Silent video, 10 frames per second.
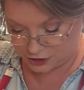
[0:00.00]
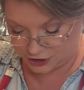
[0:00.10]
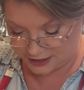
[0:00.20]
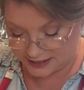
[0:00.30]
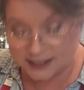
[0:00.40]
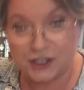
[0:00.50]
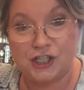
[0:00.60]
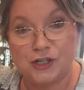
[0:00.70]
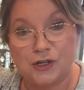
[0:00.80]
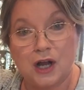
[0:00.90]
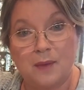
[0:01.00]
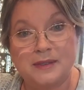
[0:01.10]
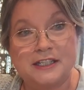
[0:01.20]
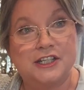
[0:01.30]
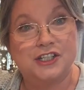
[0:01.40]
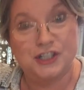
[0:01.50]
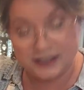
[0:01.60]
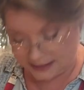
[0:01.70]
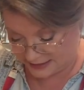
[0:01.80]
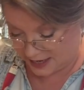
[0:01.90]
She does cheer
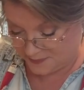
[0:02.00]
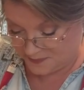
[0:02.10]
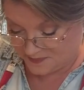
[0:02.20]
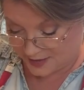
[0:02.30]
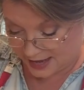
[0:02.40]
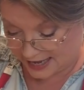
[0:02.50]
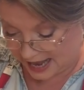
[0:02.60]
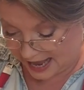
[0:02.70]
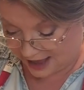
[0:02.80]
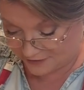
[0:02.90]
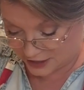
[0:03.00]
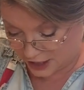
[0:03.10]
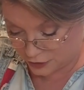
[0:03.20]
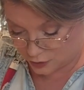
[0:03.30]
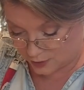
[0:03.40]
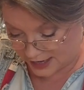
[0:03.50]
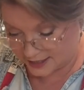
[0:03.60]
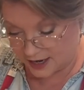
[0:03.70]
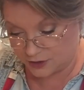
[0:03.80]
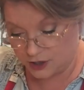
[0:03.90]
competitions, and I have another
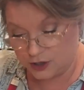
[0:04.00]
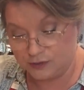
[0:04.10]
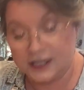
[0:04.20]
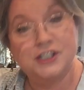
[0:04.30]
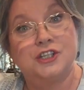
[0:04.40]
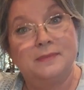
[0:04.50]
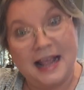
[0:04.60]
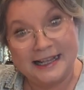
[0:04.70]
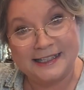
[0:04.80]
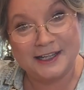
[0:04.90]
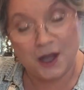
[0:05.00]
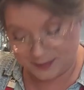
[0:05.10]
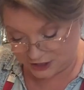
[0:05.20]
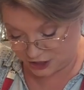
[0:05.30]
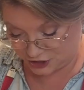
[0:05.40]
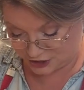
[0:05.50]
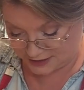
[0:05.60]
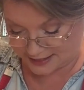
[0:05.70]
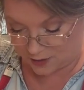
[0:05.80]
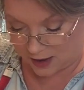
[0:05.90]
granddaughter who does gymnastic
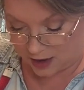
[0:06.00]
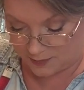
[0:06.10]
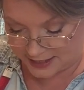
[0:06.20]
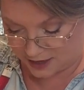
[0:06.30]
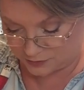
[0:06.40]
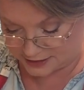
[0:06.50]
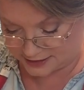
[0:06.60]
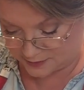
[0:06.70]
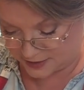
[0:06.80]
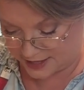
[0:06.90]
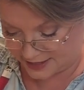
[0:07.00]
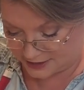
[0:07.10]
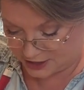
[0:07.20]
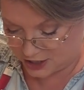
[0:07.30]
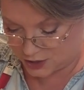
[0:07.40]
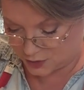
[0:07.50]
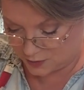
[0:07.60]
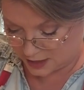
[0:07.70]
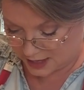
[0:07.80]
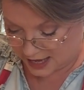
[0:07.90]
competitions, so I'll be on to some of that
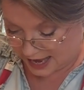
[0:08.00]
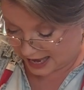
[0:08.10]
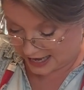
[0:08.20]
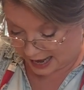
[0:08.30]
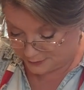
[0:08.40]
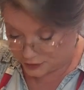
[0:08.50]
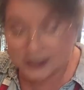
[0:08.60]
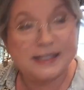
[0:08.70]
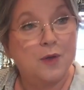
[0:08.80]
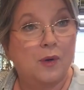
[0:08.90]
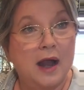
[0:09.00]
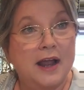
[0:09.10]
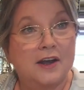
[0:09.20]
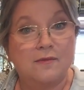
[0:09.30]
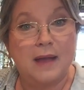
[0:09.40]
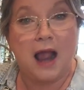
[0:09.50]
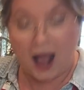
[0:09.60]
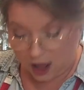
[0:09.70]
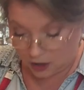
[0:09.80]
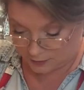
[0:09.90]
too. And I'm just so proud of
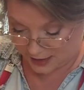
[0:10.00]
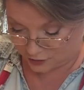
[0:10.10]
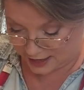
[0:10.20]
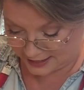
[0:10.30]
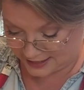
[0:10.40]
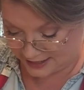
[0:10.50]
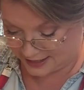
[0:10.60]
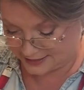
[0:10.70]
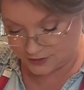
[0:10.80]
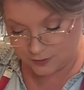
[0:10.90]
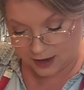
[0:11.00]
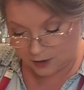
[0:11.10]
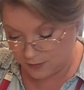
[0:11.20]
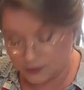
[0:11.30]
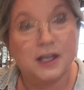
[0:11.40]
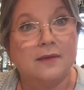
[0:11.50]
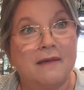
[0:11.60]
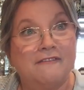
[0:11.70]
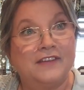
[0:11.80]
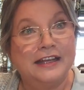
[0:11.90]
all of my grandkids. Ooh, I almost cut
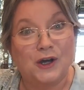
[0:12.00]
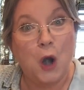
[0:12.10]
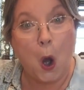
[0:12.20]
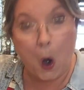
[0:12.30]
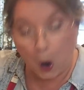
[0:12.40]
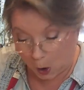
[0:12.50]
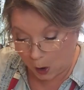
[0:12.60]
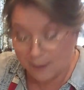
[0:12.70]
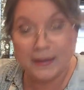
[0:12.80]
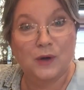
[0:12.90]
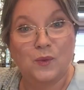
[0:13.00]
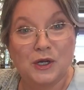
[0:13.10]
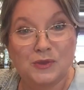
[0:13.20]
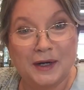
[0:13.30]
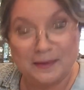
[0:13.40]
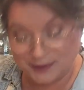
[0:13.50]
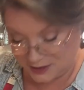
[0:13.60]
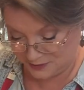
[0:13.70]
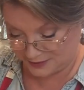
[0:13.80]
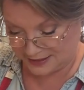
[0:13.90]
my finger. I better watch what I'm
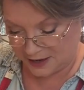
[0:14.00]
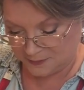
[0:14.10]
doing.